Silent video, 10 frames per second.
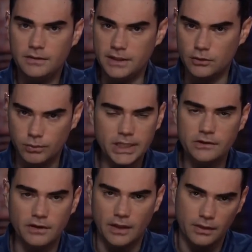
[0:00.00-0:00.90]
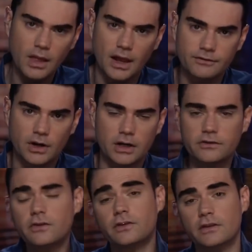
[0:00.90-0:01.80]
the Greens on the left are
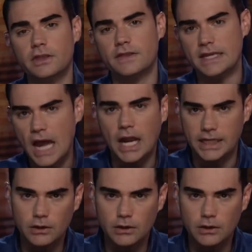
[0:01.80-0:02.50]
insistent that they not